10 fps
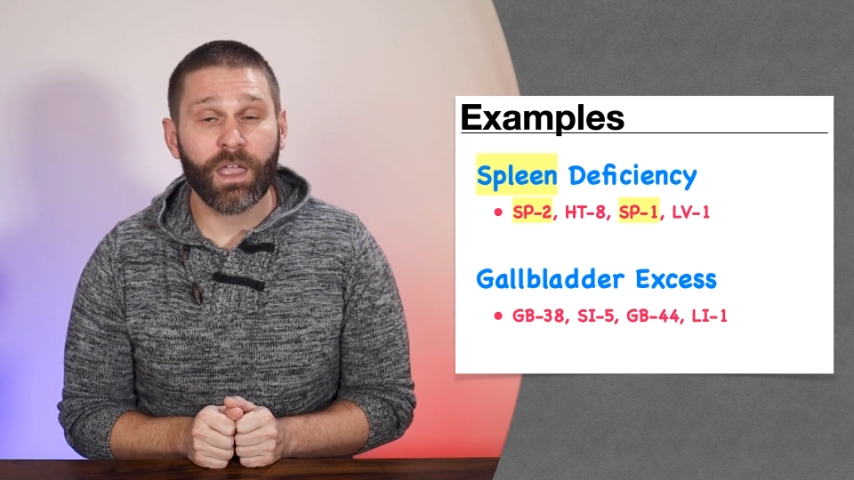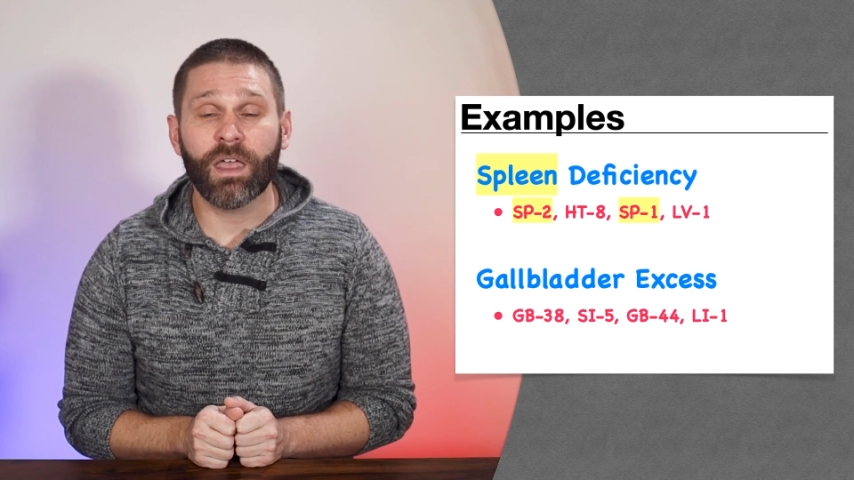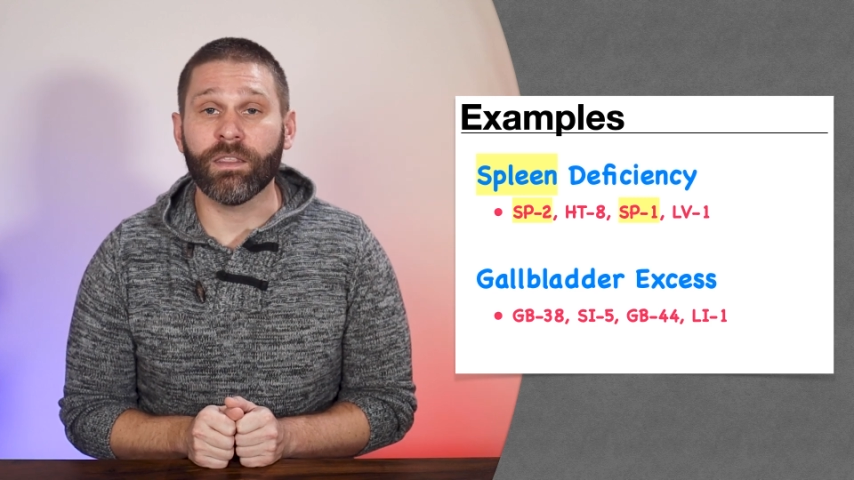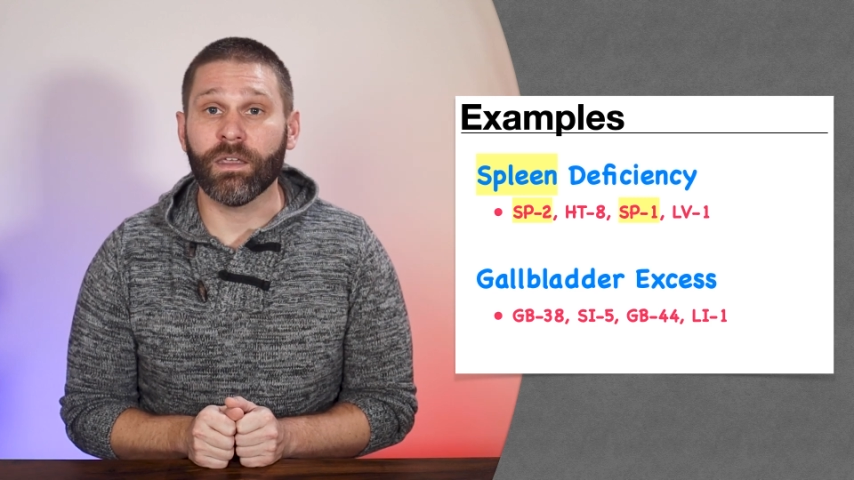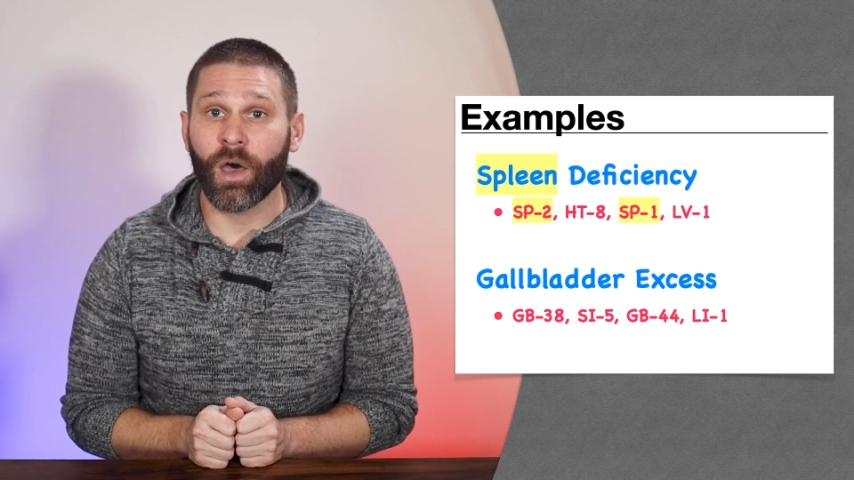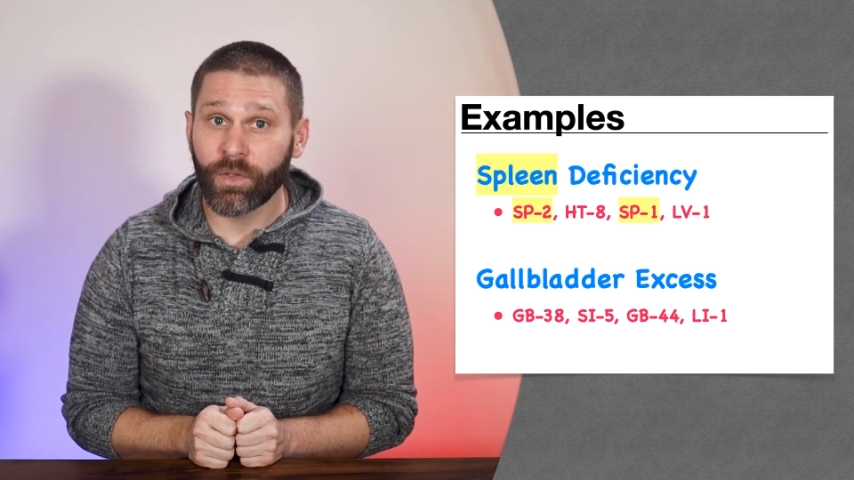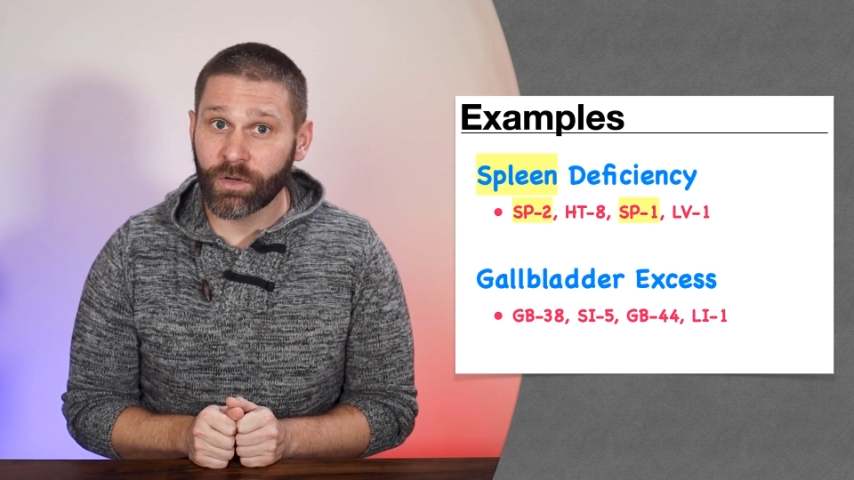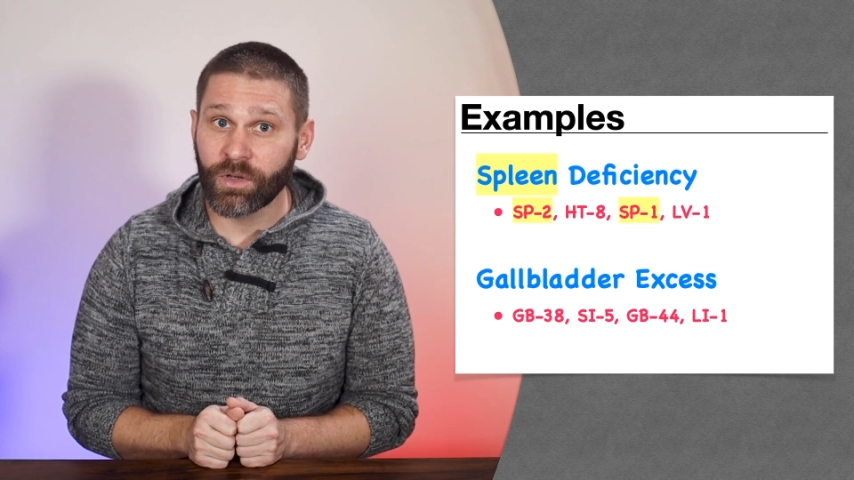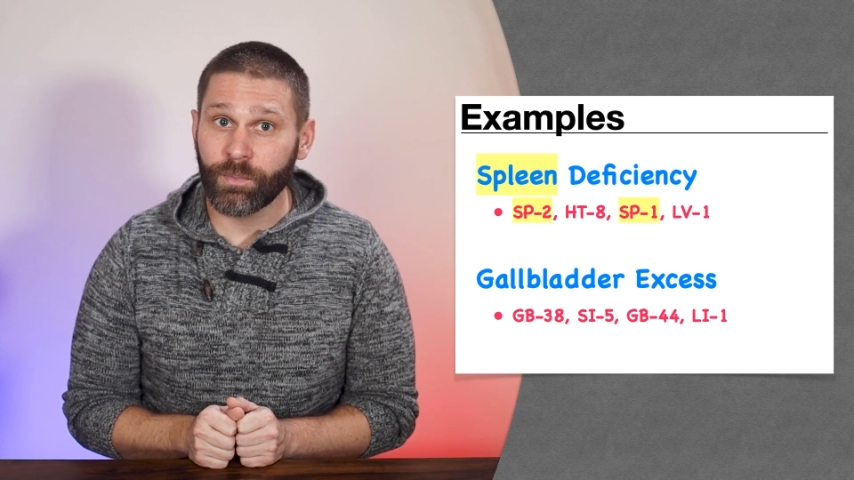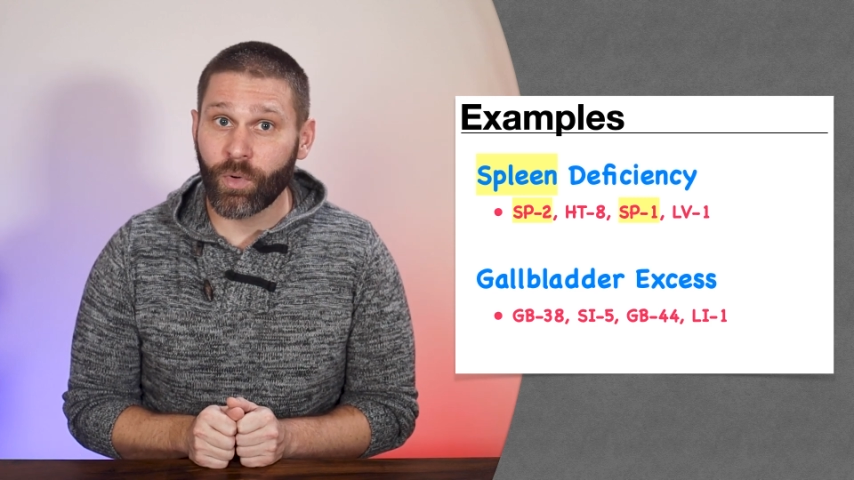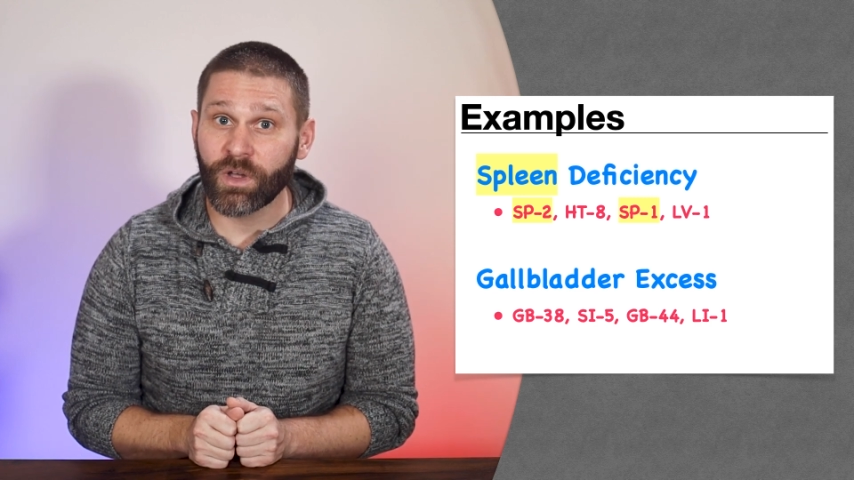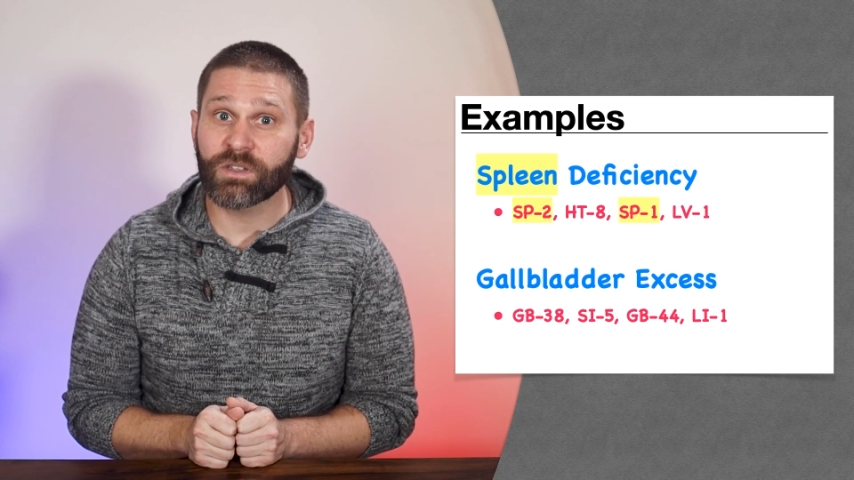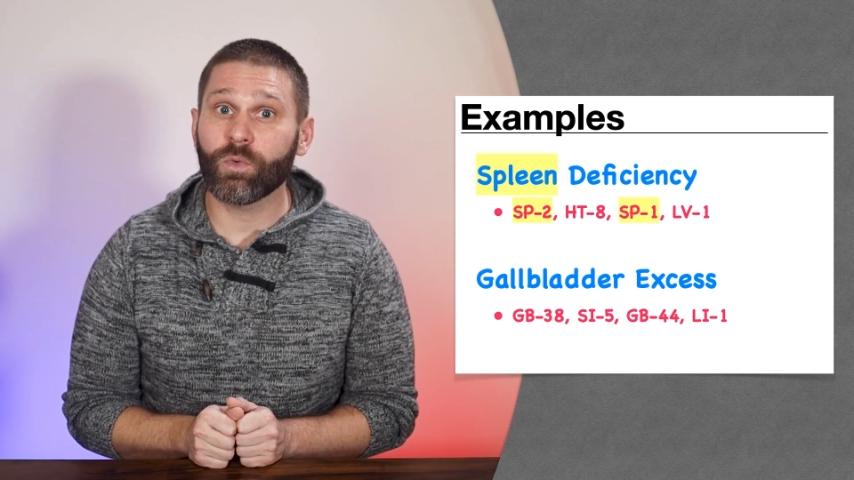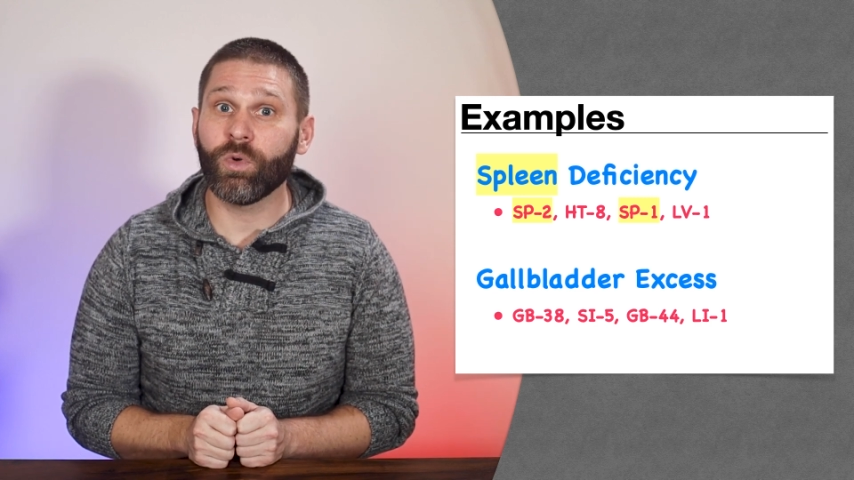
and the other 2 points